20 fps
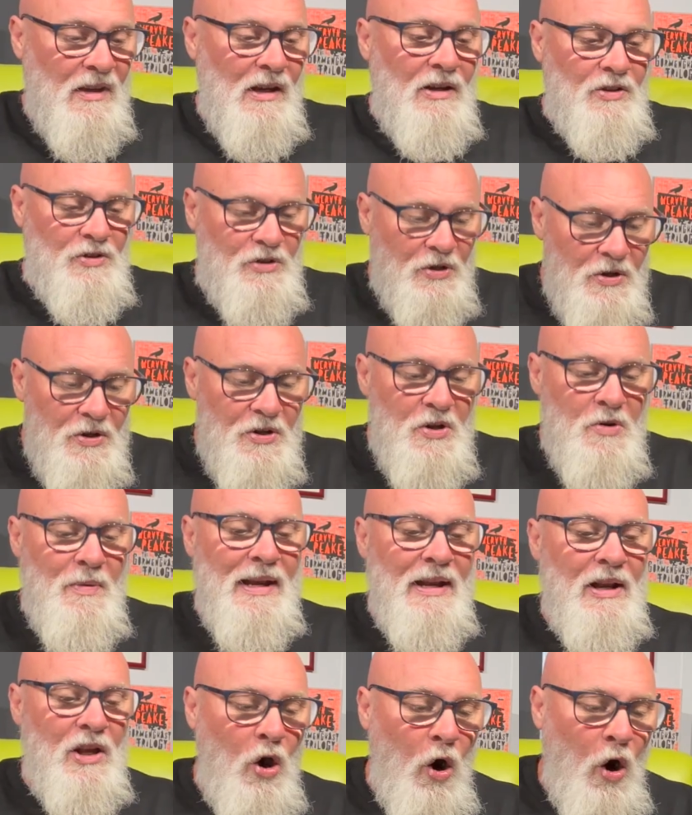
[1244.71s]
Do you
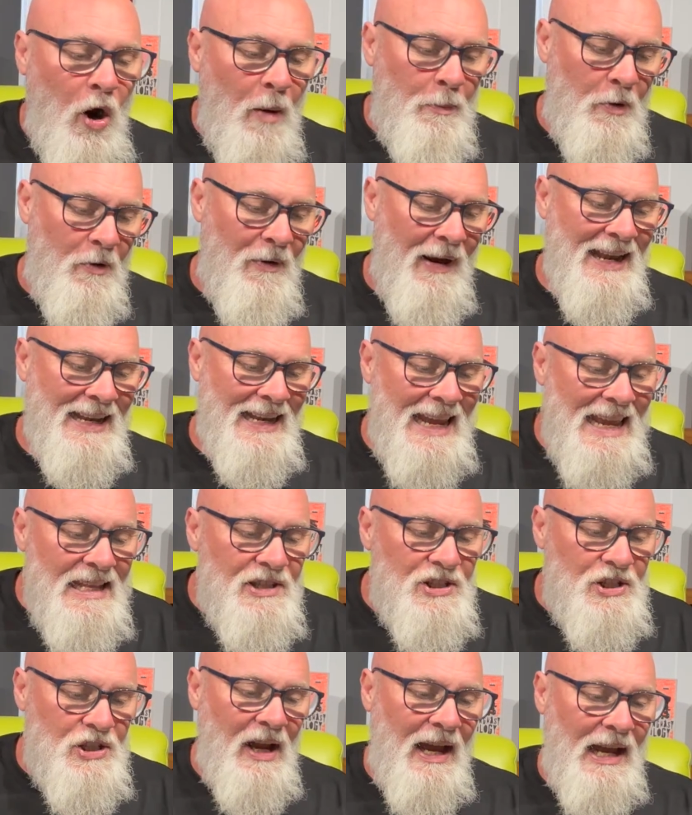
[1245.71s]
incorporate
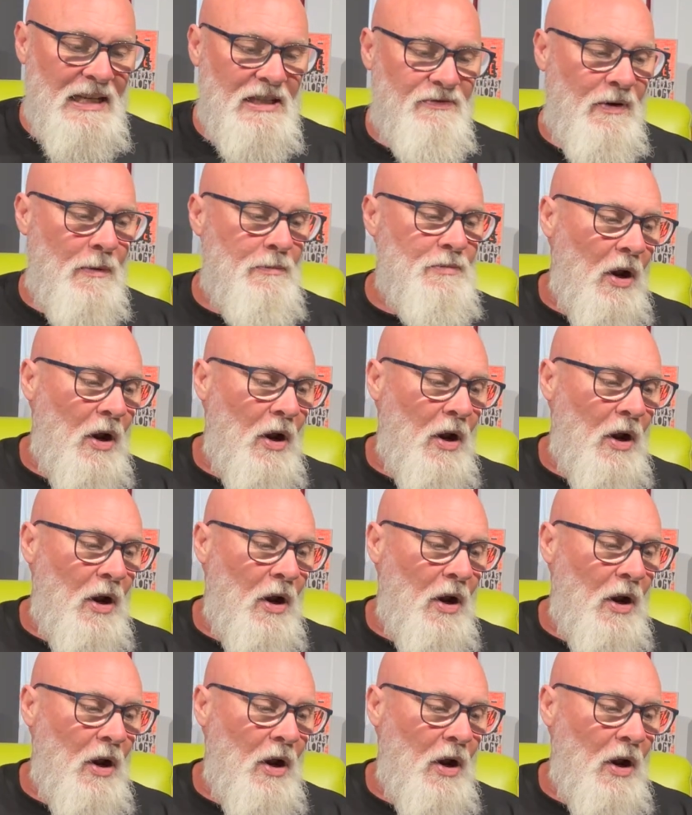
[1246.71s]
insights from